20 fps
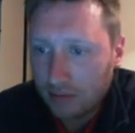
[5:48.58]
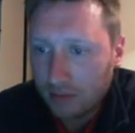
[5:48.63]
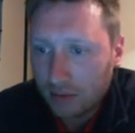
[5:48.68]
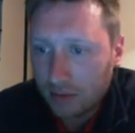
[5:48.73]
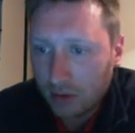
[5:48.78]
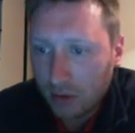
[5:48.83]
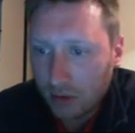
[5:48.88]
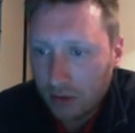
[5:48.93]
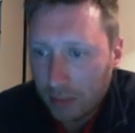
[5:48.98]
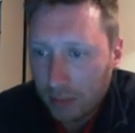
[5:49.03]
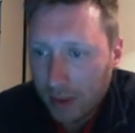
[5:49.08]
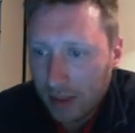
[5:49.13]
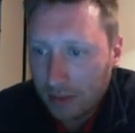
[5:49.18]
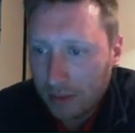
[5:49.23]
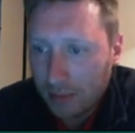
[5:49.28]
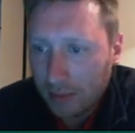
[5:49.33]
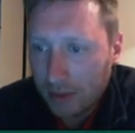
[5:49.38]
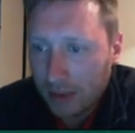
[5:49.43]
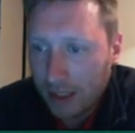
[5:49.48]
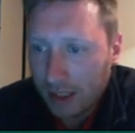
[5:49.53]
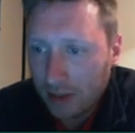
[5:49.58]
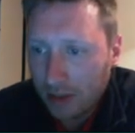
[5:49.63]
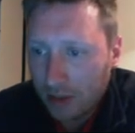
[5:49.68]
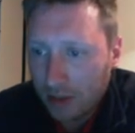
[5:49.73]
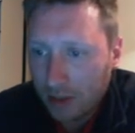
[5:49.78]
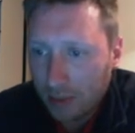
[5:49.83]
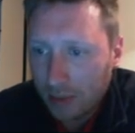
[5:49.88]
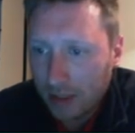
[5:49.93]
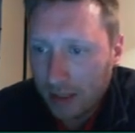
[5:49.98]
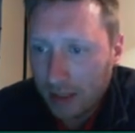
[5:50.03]
not the best
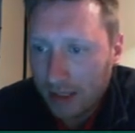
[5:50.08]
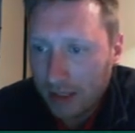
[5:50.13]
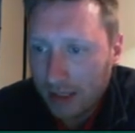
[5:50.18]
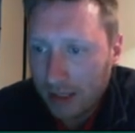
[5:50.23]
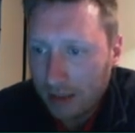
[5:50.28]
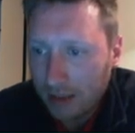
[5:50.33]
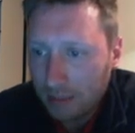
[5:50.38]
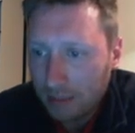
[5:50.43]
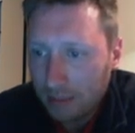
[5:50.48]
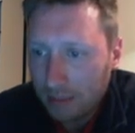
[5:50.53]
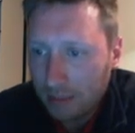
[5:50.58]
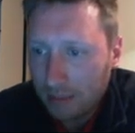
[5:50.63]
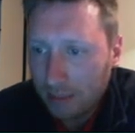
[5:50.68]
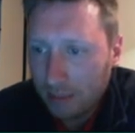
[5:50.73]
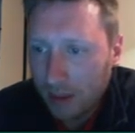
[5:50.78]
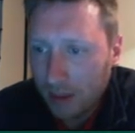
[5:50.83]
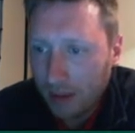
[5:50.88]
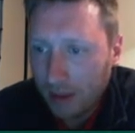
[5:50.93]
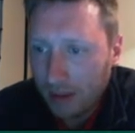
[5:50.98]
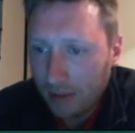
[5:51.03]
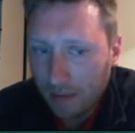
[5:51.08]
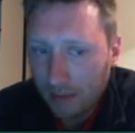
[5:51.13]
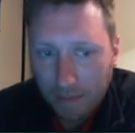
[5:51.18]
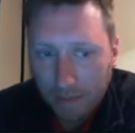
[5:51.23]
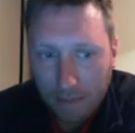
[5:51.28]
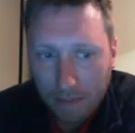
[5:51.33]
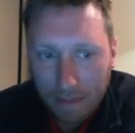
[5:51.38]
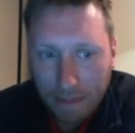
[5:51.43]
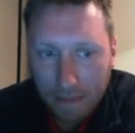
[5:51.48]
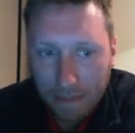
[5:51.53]
potential ability, but
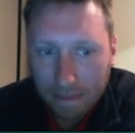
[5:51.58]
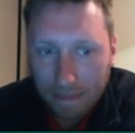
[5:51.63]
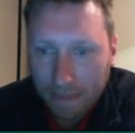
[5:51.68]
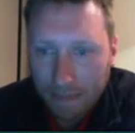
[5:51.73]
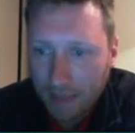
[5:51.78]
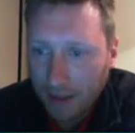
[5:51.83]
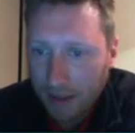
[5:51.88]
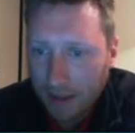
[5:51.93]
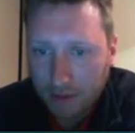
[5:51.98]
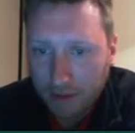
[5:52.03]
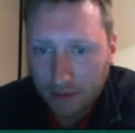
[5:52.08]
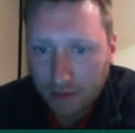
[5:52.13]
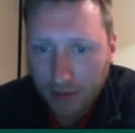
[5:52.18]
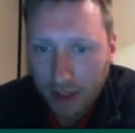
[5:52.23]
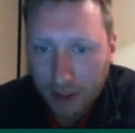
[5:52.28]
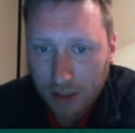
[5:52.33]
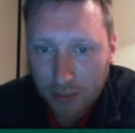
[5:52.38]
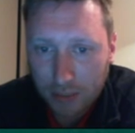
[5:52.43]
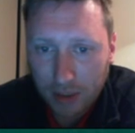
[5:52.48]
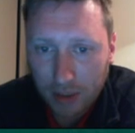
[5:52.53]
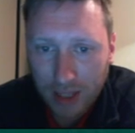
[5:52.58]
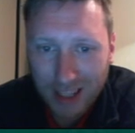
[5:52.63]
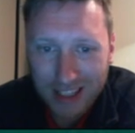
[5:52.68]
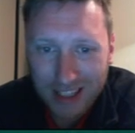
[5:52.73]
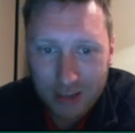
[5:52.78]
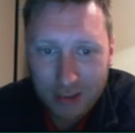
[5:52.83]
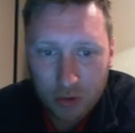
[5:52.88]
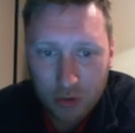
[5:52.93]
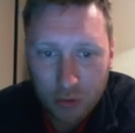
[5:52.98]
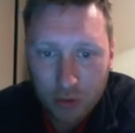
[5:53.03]
as Flash
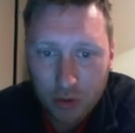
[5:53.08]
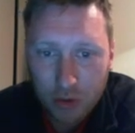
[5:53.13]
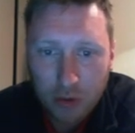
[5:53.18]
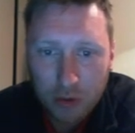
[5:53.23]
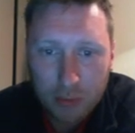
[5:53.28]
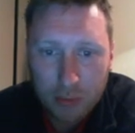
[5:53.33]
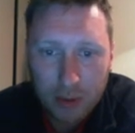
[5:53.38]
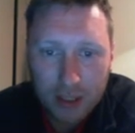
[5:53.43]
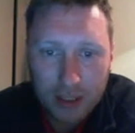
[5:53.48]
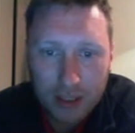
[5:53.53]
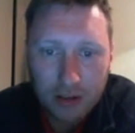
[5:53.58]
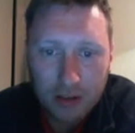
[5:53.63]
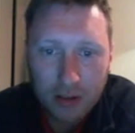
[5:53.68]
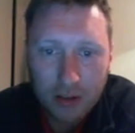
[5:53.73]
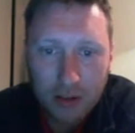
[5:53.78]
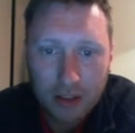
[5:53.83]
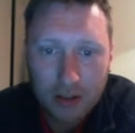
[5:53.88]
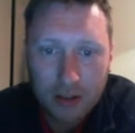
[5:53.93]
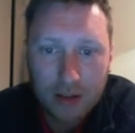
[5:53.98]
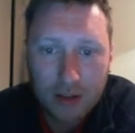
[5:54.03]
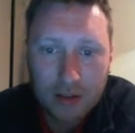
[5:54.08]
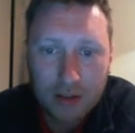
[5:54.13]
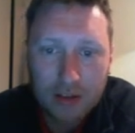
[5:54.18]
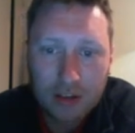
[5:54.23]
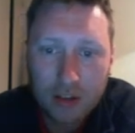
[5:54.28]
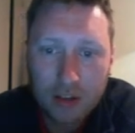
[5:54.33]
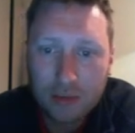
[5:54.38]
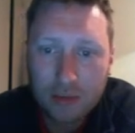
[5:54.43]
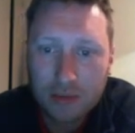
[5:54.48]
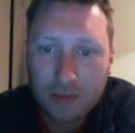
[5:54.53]
plays, who's only played nine
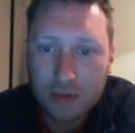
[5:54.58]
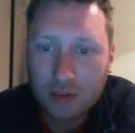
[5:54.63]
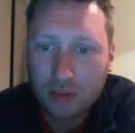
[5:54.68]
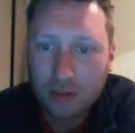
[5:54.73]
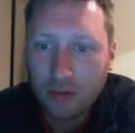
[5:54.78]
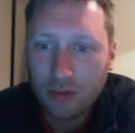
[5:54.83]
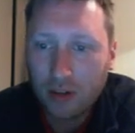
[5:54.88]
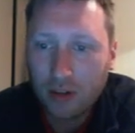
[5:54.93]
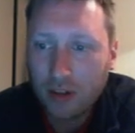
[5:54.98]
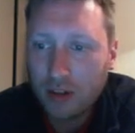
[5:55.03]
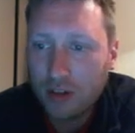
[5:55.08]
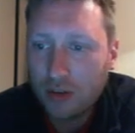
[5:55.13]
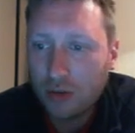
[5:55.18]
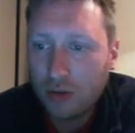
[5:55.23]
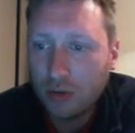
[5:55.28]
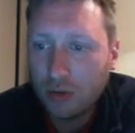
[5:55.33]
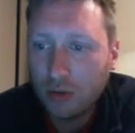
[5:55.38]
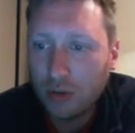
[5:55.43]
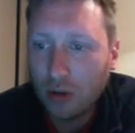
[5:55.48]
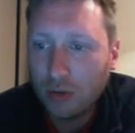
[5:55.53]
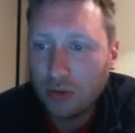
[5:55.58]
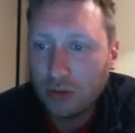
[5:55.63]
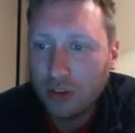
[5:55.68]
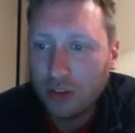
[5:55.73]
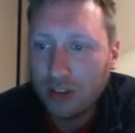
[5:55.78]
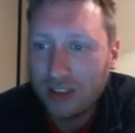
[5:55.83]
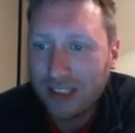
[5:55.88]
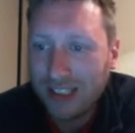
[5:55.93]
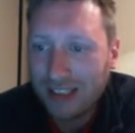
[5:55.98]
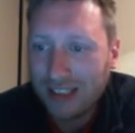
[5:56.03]
times so far and two goals, you
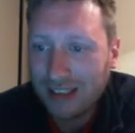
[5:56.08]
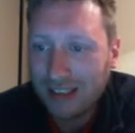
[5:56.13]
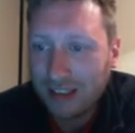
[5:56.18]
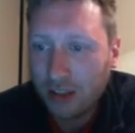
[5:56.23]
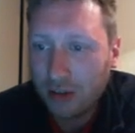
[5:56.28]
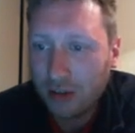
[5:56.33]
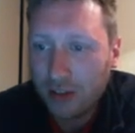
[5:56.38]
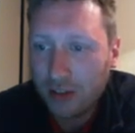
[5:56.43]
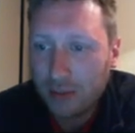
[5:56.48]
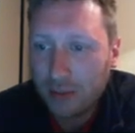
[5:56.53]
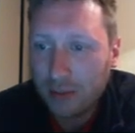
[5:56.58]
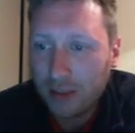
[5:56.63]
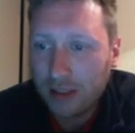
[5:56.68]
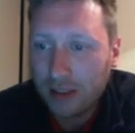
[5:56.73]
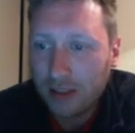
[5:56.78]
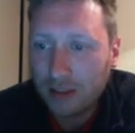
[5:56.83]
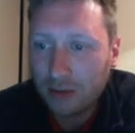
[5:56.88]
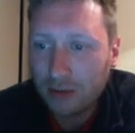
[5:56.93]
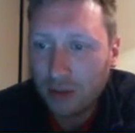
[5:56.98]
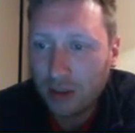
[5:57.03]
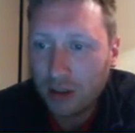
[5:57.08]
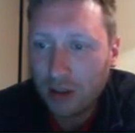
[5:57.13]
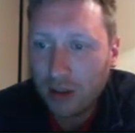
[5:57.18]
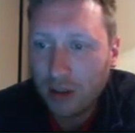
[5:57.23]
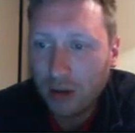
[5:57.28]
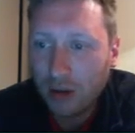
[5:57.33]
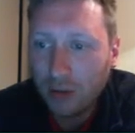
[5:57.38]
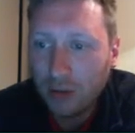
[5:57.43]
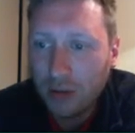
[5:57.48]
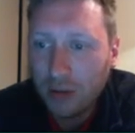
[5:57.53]
can see his current ability is quite
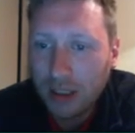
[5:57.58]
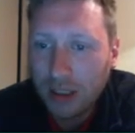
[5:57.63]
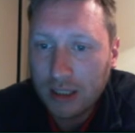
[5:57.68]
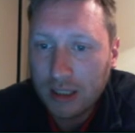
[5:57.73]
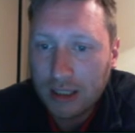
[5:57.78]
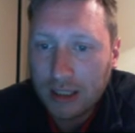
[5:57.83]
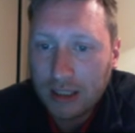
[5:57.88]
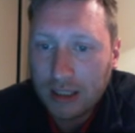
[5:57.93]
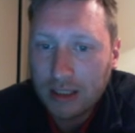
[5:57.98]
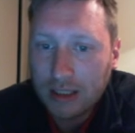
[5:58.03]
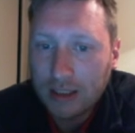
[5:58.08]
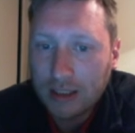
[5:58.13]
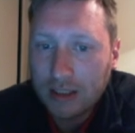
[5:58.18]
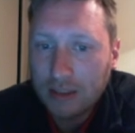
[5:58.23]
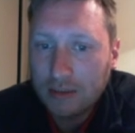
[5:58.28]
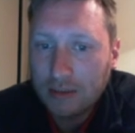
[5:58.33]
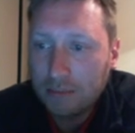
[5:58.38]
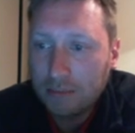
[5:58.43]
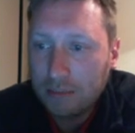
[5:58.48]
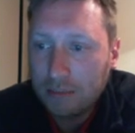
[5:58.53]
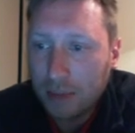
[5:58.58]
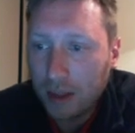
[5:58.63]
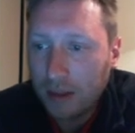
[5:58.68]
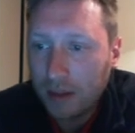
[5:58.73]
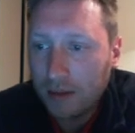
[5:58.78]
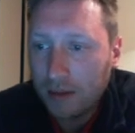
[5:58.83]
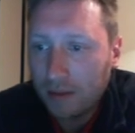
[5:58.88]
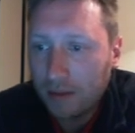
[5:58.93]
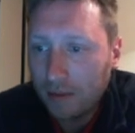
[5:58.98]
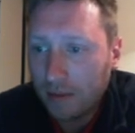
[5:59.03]
low.
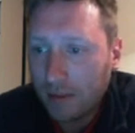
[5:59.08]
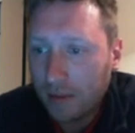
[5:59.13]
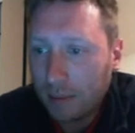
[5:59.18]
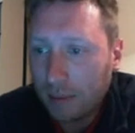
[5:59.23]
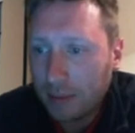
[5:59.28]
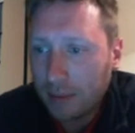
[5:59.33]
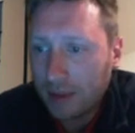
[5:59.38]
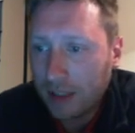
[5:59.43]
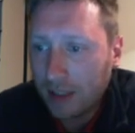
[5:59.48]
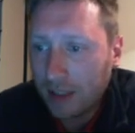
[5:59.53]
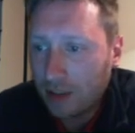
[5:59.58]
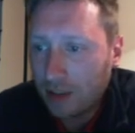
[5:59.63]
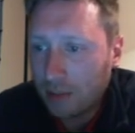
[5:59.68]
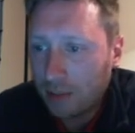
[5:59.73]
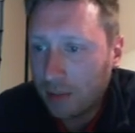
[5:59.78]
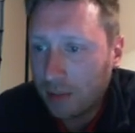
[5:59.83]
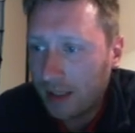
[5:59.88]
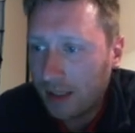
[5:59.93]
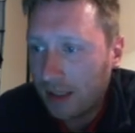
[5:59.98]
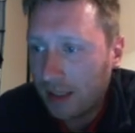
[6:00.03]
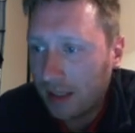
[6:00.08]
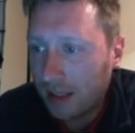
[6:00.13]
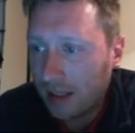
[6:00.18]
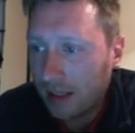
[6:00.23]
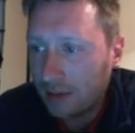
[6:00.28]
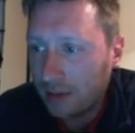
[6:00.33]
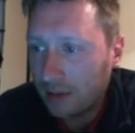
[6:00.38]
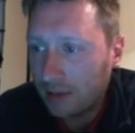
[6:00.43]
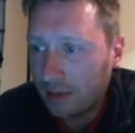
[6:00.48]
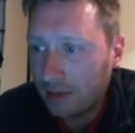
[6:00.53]
But that potential ability there
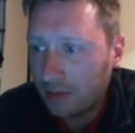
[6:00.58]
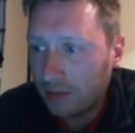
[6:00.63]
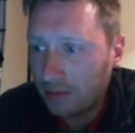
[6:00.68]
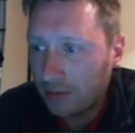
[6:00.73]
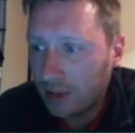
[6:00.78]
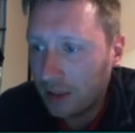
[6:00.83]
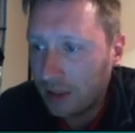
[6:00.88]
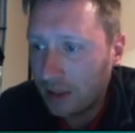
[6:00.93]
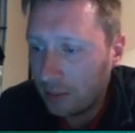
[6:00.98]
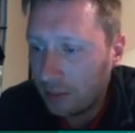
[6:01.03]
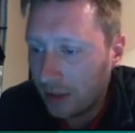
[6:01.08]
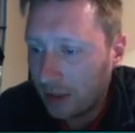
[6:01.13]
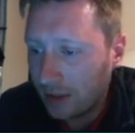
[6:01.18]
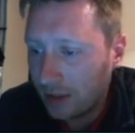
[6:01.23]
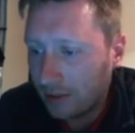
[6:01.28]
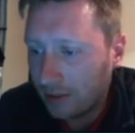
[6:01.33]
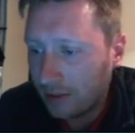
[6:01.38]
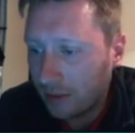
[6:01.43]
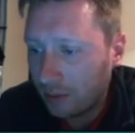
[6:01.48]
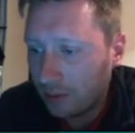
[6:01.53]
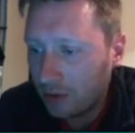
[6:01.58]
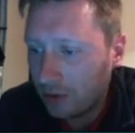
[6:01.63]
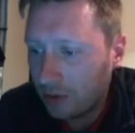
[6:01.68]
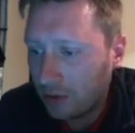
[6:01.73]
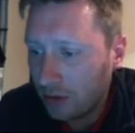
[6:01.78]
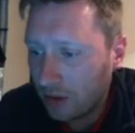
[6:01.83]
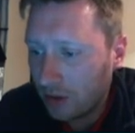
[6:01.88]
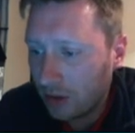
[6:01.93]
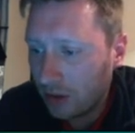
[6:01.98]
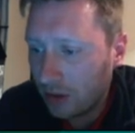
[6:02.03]
is really impressive. And I'm
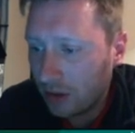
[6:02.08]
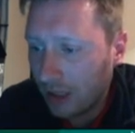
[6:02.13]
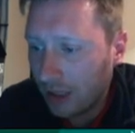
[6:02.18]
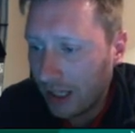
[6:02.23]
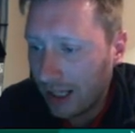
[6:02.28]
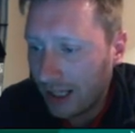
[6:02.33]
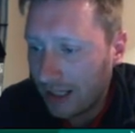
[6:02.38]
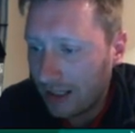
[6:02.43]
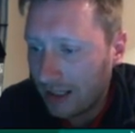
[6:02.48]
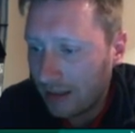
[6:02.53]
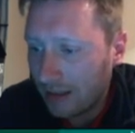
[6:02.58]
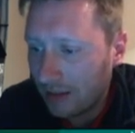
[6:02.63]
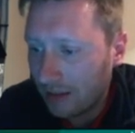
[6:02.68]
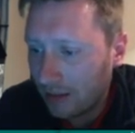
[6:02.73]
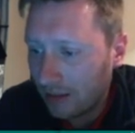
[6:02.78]
just going to add